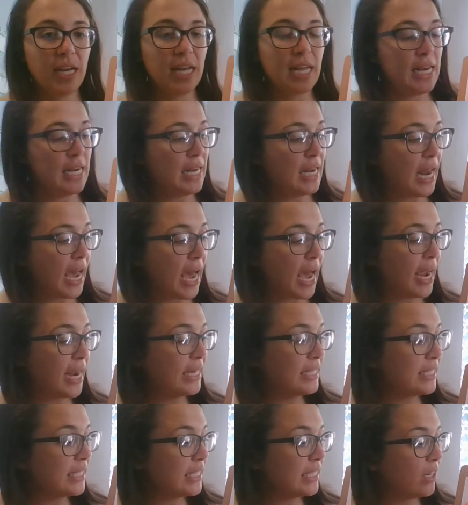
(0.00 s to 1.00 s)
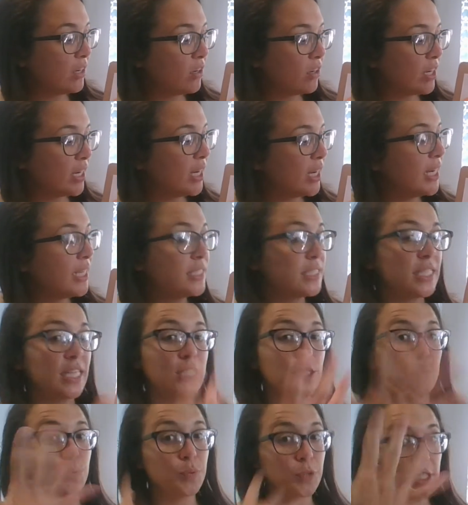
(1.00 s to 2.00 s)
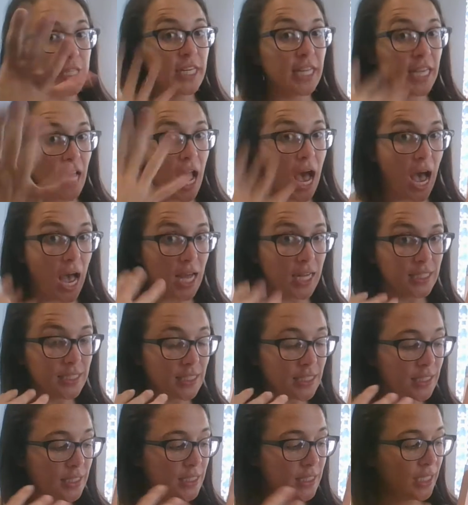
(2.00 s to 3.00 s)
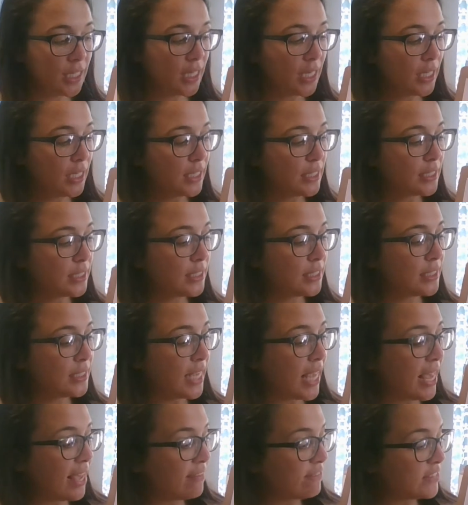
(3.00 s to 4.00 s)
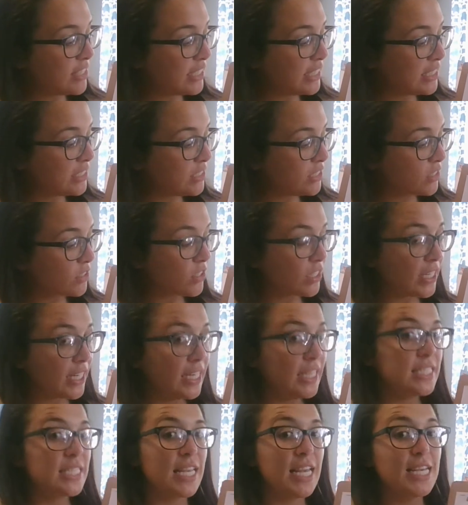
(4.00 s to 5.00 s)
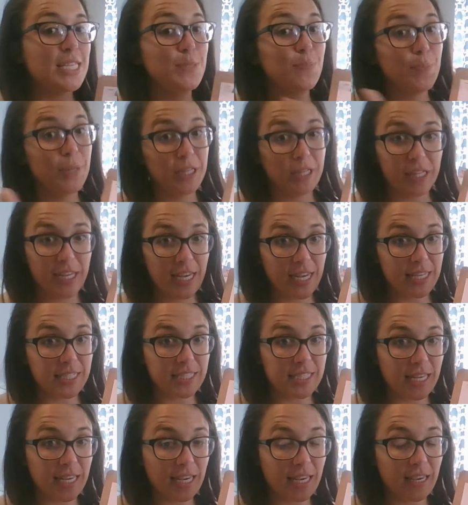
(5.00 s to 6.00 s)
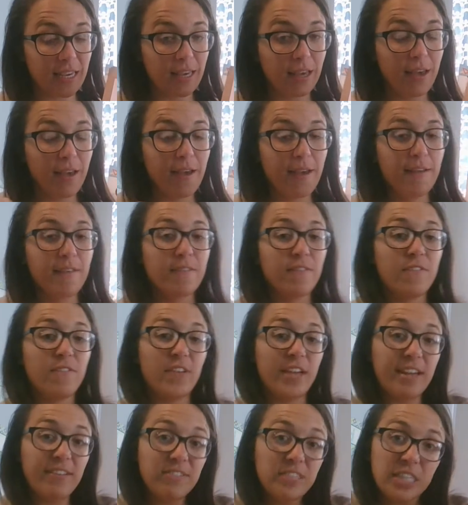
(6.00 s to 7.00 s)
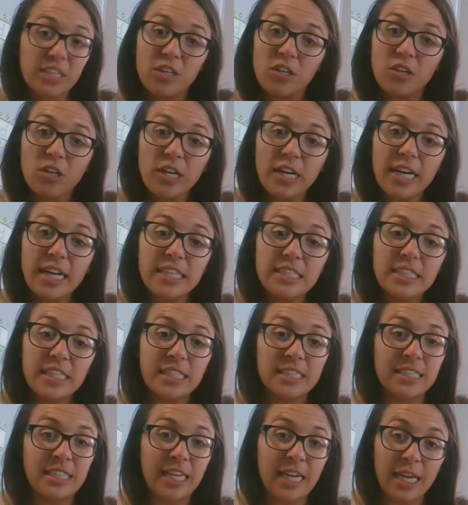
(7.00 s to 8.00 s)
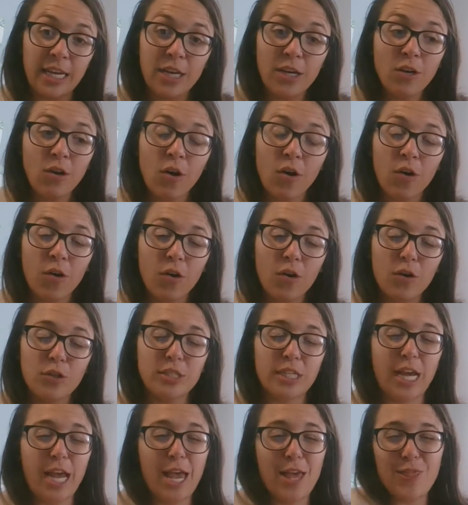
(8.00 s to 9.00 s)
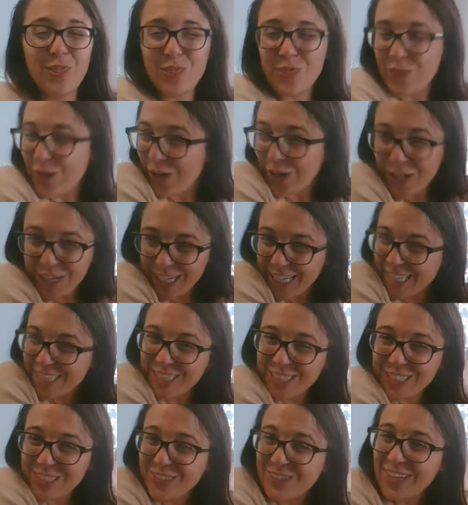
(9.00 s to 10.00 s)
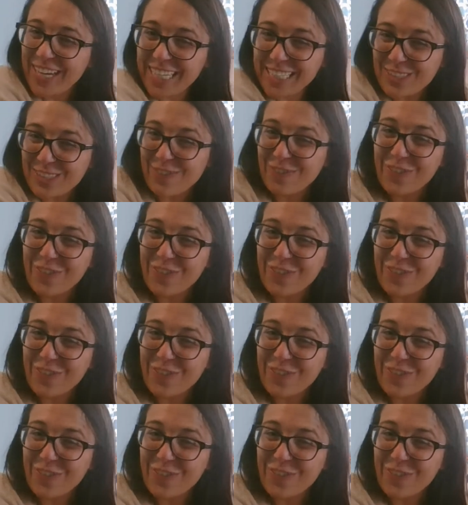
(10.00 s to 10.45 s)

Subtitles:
90 degrees is pretty hot. 70 degrees is pleasing. 50 degrees is getting cold, and 32 is